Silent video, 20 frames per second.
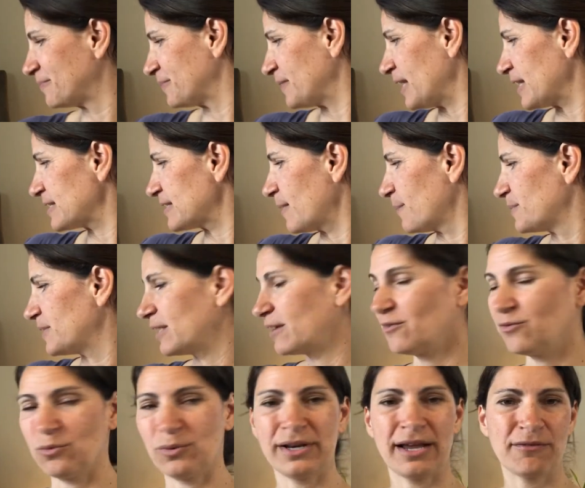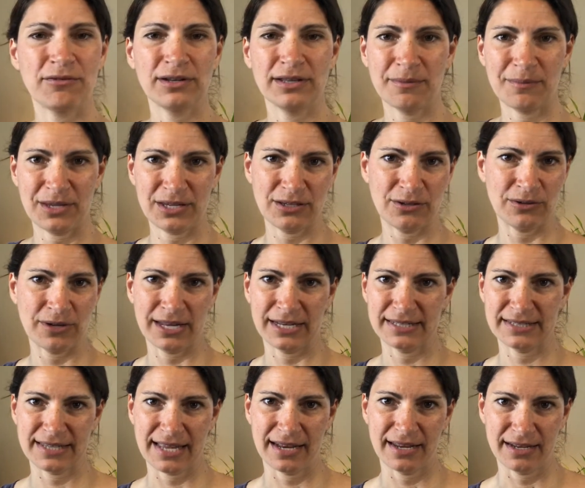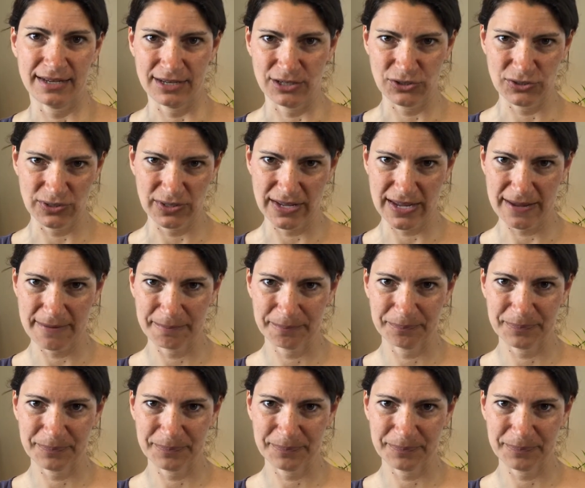accepting of whatever limit you had set initially.